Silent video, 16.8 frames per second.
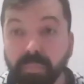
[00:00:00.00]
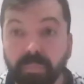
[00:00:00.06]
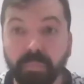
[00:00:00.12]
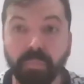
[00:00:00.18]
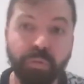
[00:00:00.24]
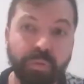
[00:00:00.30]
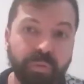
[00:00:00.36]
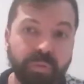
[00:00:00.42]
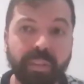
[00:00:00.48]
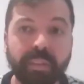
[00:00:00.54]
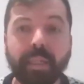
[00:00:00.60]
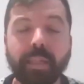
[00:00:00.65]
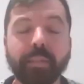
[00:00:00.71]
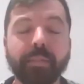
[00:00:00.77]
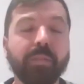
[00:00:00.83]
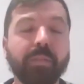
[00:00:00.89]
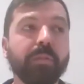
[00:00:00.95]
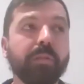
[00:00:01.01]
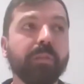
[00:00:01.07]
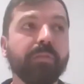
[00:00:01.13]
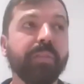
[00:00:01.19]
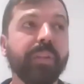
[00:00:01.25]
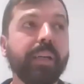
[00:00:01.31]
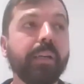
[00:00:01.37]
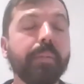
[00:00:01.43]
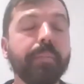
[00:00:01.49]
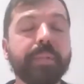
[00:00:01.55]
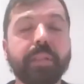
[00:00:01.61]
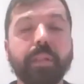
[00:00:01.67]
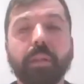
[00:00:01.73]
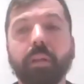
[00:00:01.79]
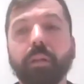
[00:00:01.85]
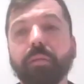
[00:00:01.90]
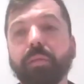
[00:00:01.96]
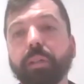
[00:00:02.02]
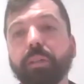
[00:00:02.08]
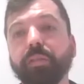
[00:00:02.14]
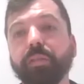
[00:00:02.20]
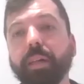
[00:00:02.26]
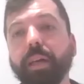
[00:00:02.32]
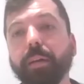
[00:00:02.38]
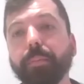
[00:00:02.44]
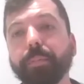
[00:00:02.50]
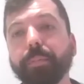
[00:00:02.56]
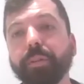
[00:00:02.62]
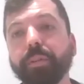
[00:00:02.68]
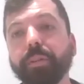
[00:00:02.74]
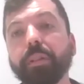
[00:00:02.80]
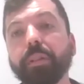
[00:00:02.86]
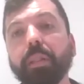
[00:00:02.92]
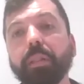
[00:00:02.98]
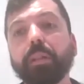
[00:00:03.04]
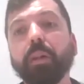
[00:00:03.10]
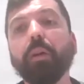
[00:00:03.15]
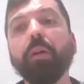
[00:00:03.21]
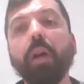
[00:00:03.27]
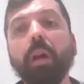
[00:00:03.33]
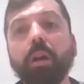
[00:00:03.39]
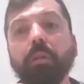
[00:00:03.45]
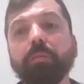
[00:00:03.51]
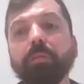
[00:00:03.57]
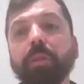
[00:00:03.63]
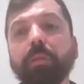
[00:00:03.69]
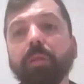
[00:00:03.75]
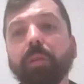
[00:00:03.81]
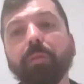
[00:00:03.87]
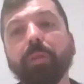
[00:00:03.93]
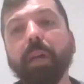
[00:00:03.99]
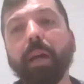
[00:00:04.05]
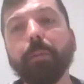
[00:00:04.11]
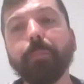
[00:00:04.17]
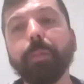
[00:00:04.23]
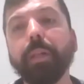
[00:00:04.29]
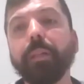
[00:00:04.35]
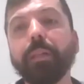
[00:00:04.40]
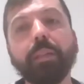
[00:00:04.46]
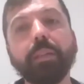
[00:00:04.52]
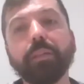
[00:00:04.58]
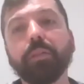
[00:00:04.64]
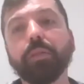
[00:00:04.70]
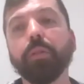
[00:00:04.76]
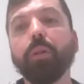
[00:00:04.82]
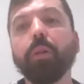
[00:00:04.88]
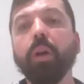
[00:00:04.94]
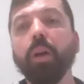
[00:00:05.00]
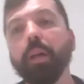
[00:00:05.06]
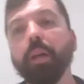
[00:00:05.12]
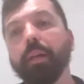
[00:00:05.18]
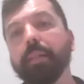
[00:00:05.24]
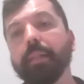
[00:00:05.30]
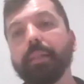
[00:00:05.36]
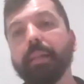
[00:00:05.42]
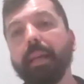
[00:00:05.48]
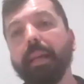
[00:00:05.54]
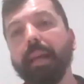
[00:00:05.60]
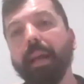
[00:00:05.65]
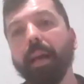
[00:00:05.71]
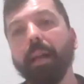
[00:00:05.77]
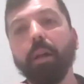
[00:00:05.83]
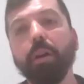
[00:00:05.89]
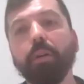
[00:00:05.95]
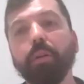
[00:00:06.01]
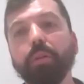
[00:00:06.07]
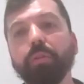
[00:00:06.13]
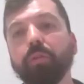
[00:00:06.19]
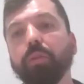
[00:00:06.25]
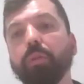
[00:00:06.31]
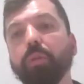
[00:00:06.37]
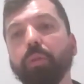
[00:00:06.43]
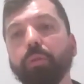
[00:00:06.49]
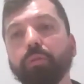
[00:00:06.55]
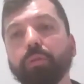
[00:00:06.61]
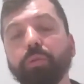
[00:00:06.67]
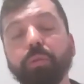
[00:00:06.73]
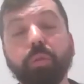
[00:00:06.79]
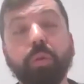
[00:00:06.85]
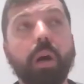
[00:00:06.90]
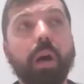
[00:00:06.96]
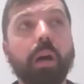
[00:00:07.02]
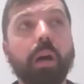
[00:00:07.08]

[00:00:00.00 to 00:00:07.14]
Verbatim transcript: movies the films uh, what we are producing. So we we are planning to say hello to to